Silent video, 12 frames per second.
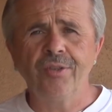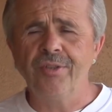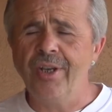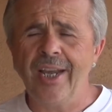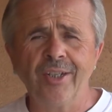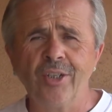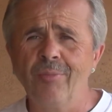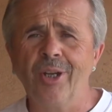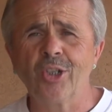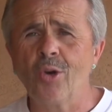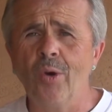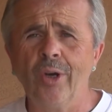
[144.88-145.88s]
had too
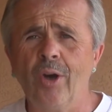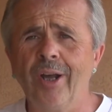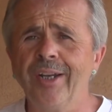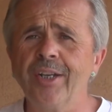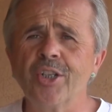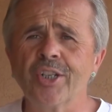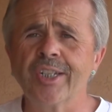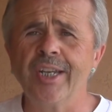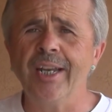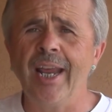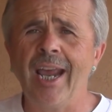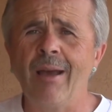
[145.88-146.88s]
much going on. It just
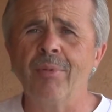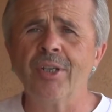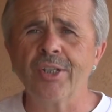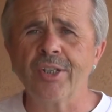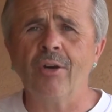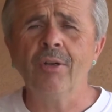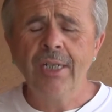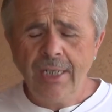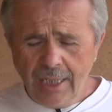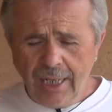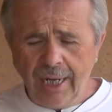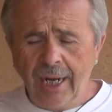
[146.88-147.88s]
didn't happen. So
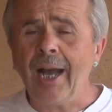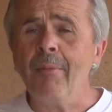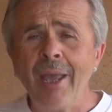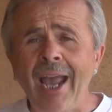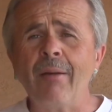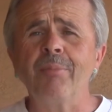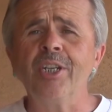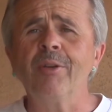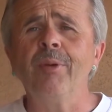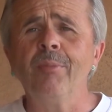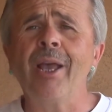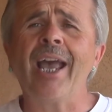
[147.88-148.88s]
I'm happy to
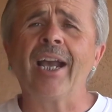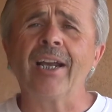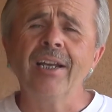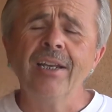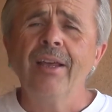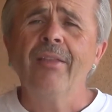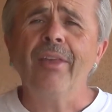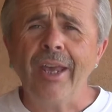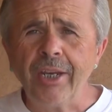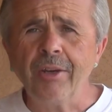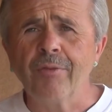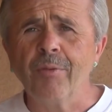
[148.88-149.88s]
be back.
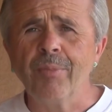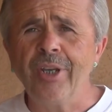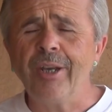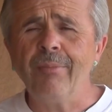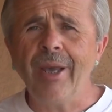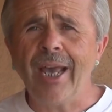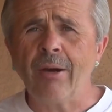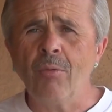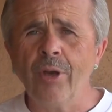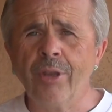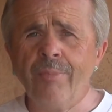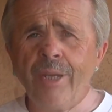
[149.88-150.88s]
Thank you for being back
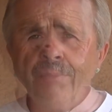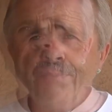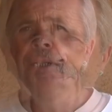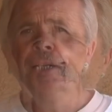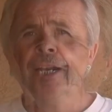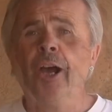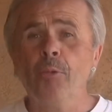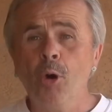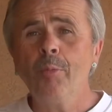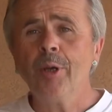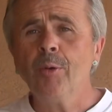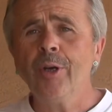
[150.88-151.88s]
with me. Now, I'm
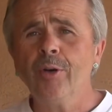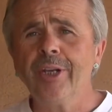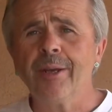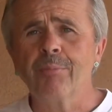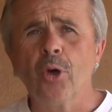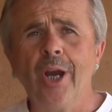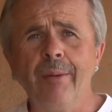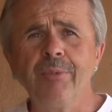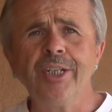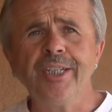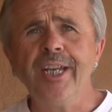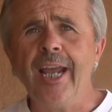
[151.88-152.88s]
hoping we don't get
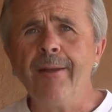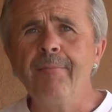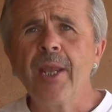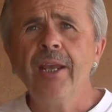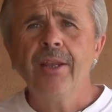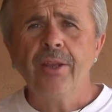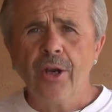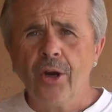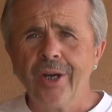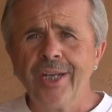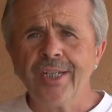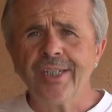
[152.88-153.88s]
preempted today.
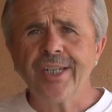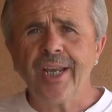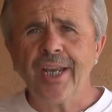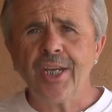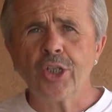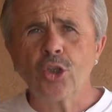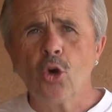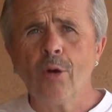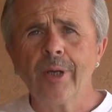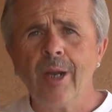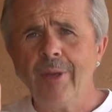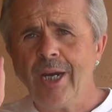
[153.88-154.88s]
There is a
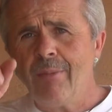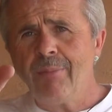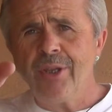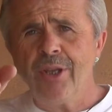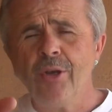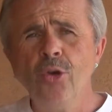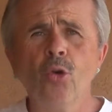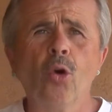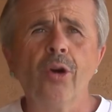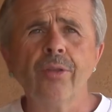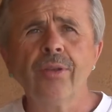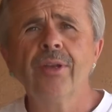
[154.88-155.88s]
storm coming up in the
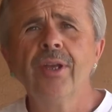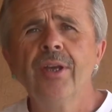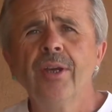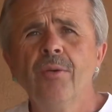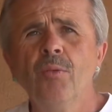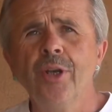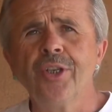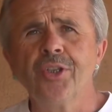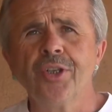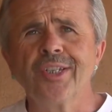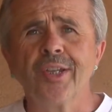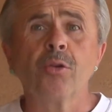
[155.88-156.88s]
north, which
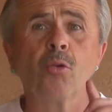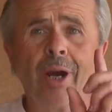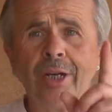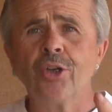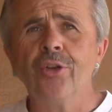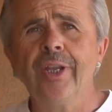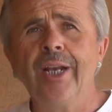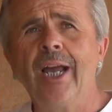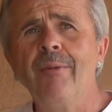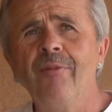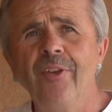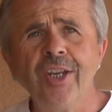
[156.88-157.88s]
is the direction that
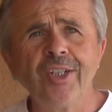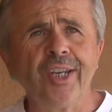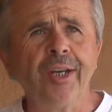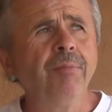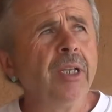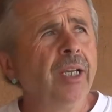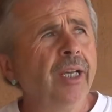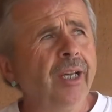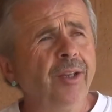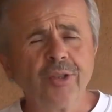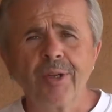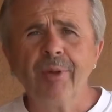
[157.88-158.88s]
I'm facing,
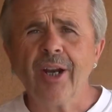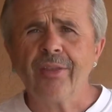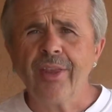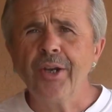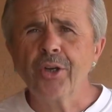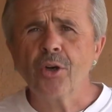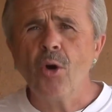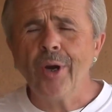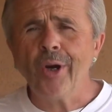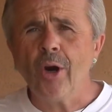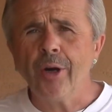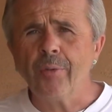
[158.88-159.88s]
and there's a bit of thunder
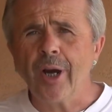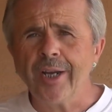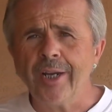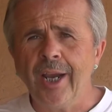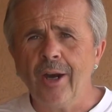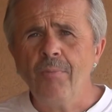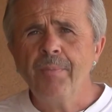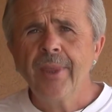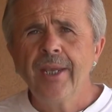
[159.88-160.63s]
going on right now.